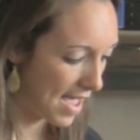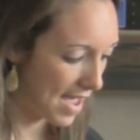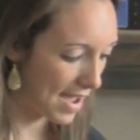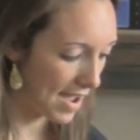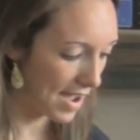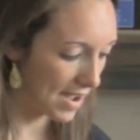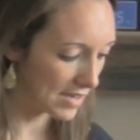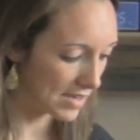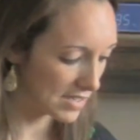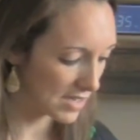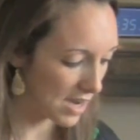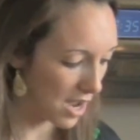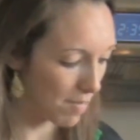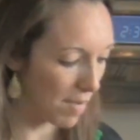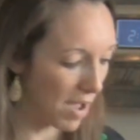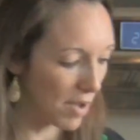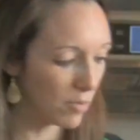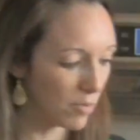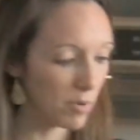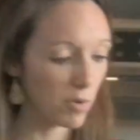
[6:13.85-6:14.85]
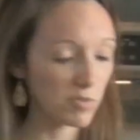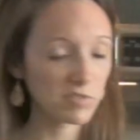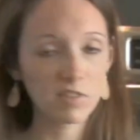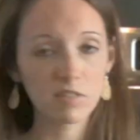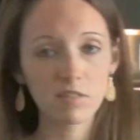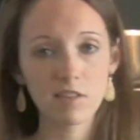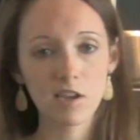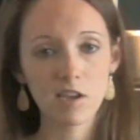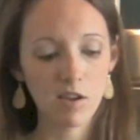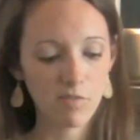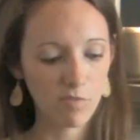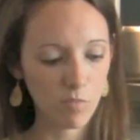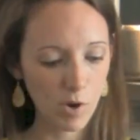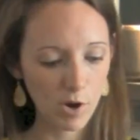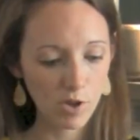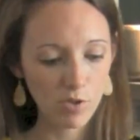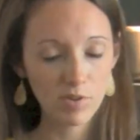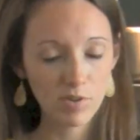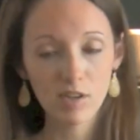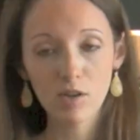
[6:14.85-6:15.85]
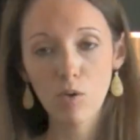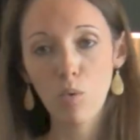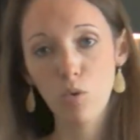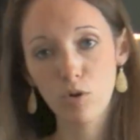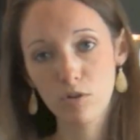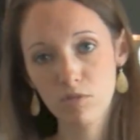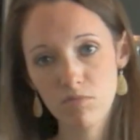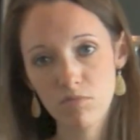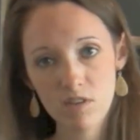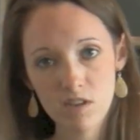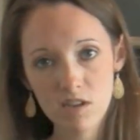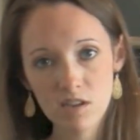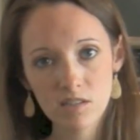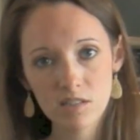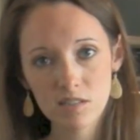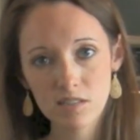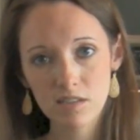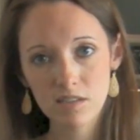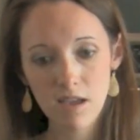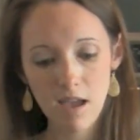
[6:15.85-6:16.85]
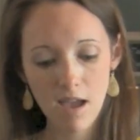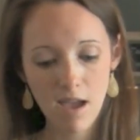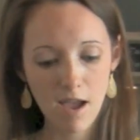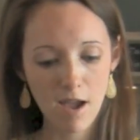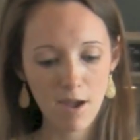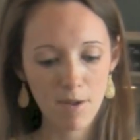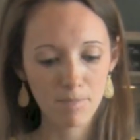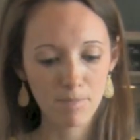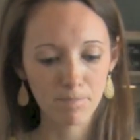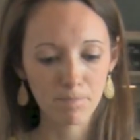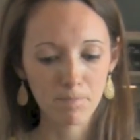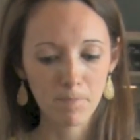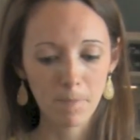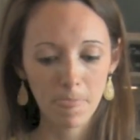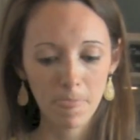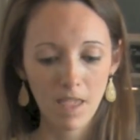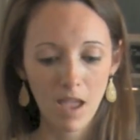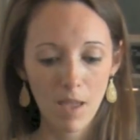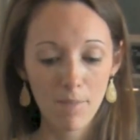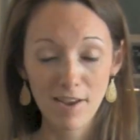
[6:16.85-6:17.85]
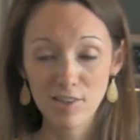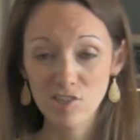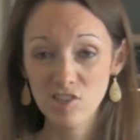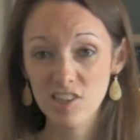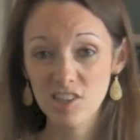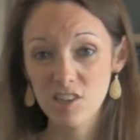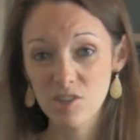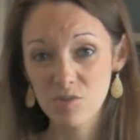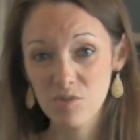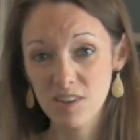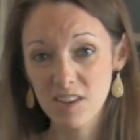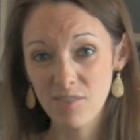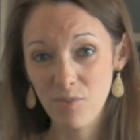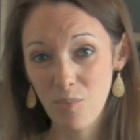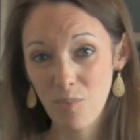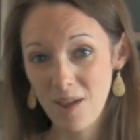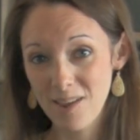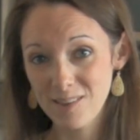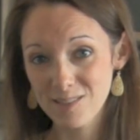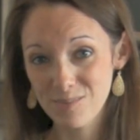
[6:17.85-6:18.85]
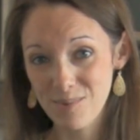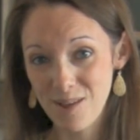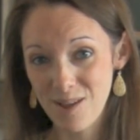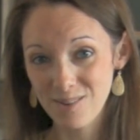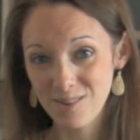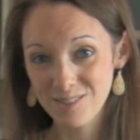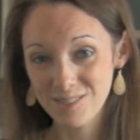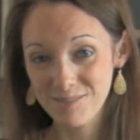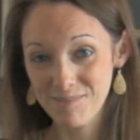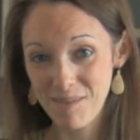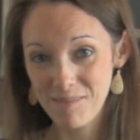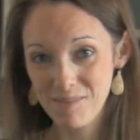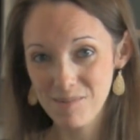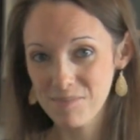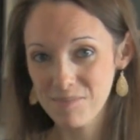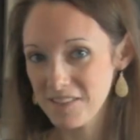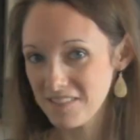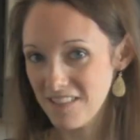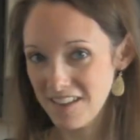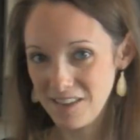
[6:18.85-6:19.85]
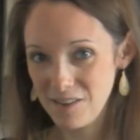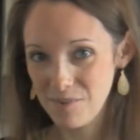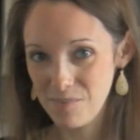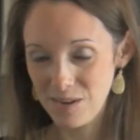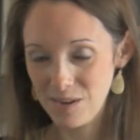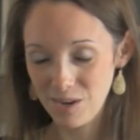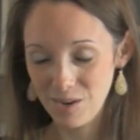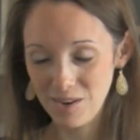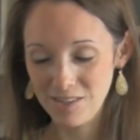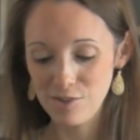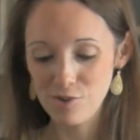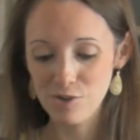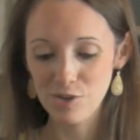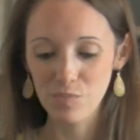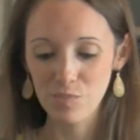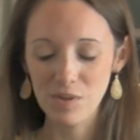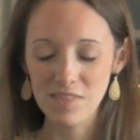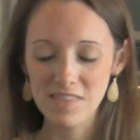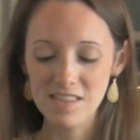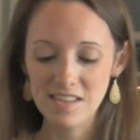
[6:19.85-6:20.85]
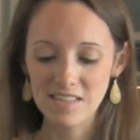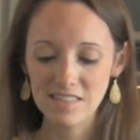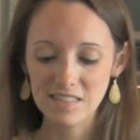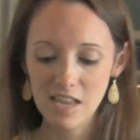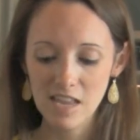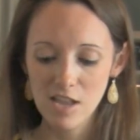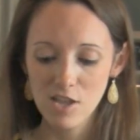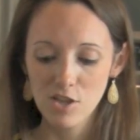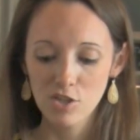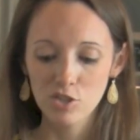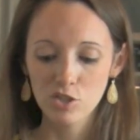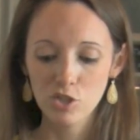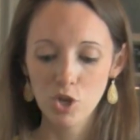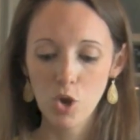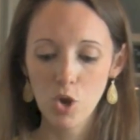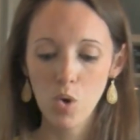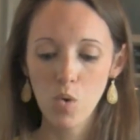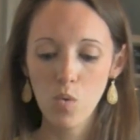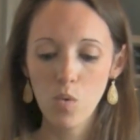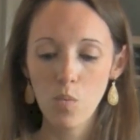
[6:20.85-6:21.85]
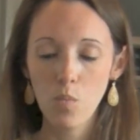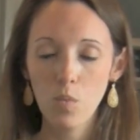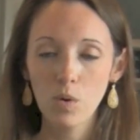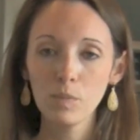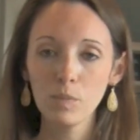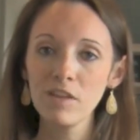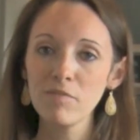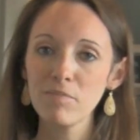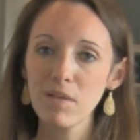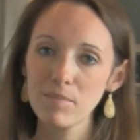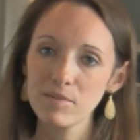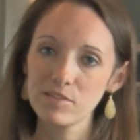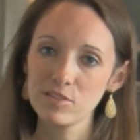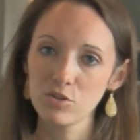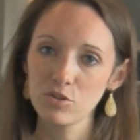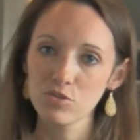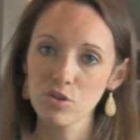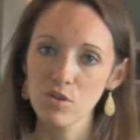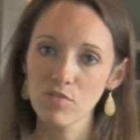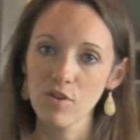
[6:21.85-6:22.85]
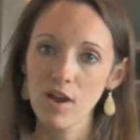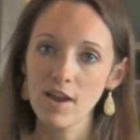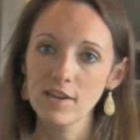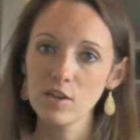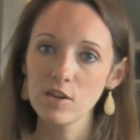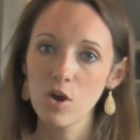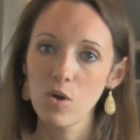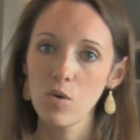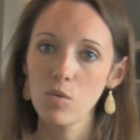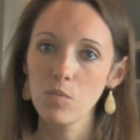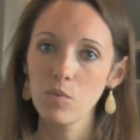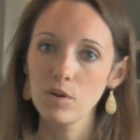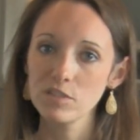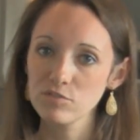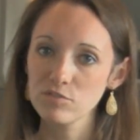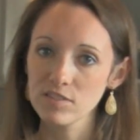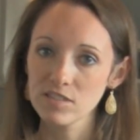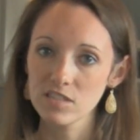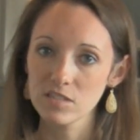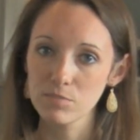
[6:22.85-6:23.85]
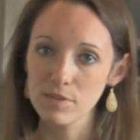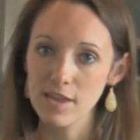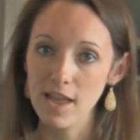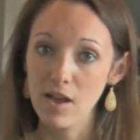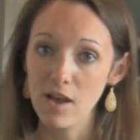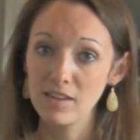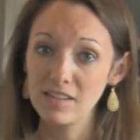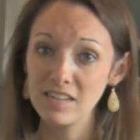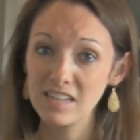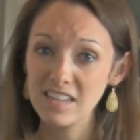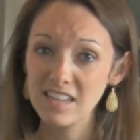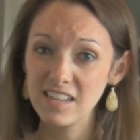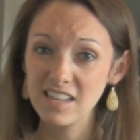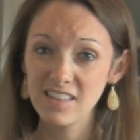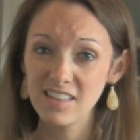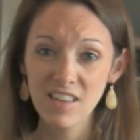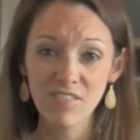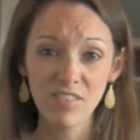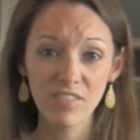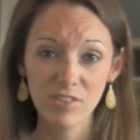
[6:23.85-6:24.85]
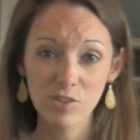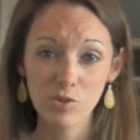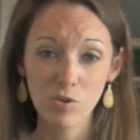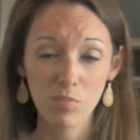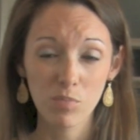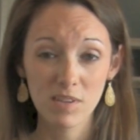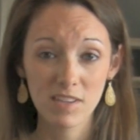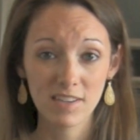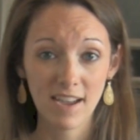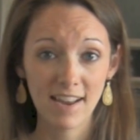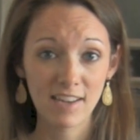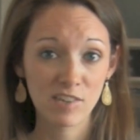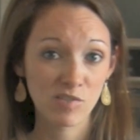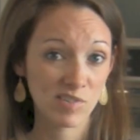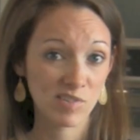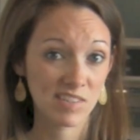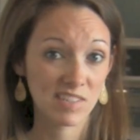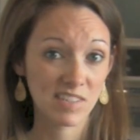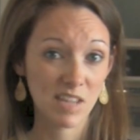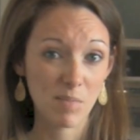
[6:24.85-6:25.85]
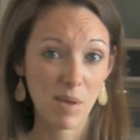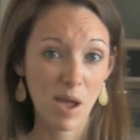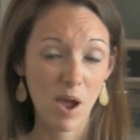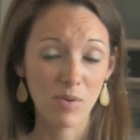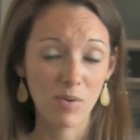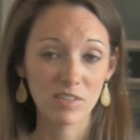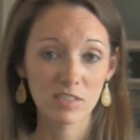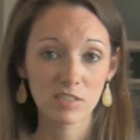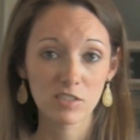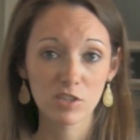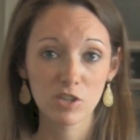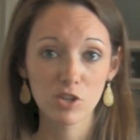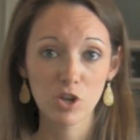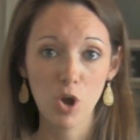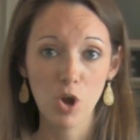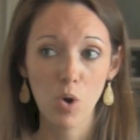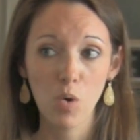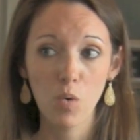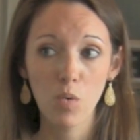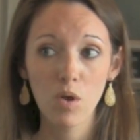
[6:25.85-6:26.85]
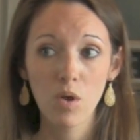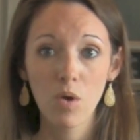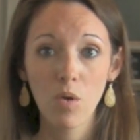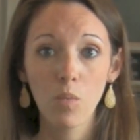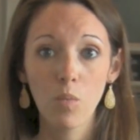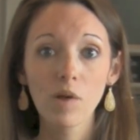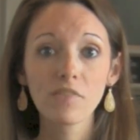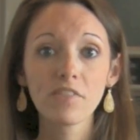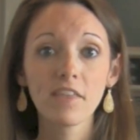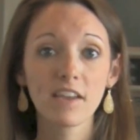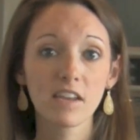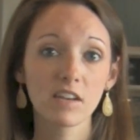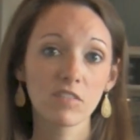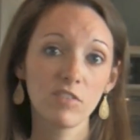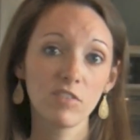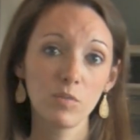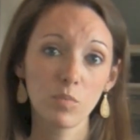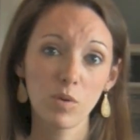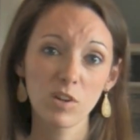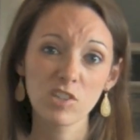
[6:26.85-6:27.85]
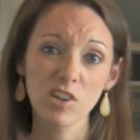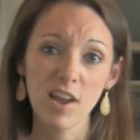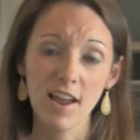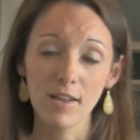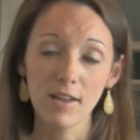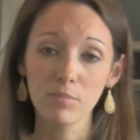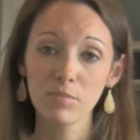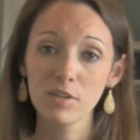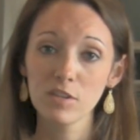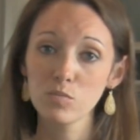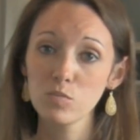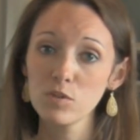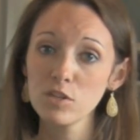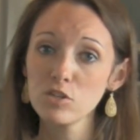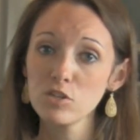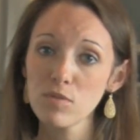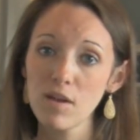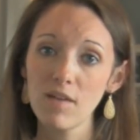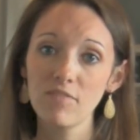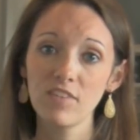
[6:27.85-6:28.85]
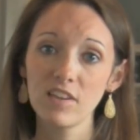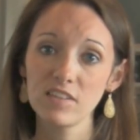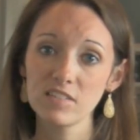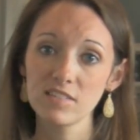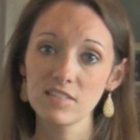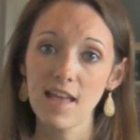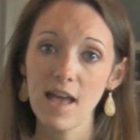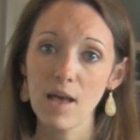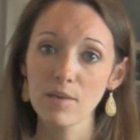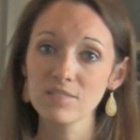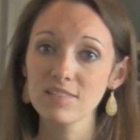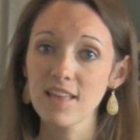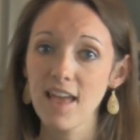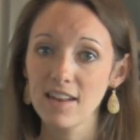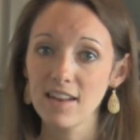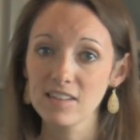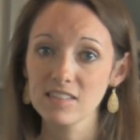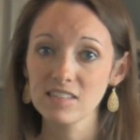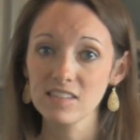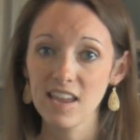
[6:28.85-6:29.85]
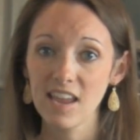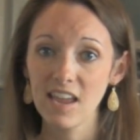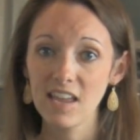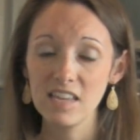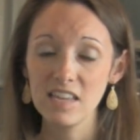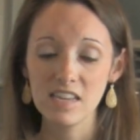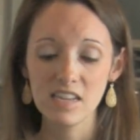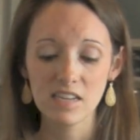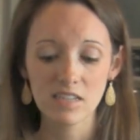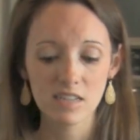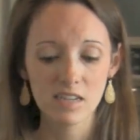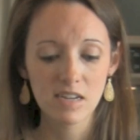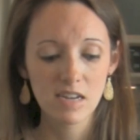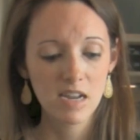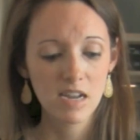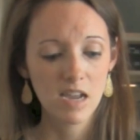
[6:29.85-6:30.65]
And I will post a link of where you can order these. I'm actually going to do a giveaway as well, so maybe you'll be a lucky winner and you can win these. So when we have babysitters over, I know what stresses me out, and they've even told me it kind of stresses them out, is to know what they can feed what child. Because we do have things in the house that Atticus can't eat.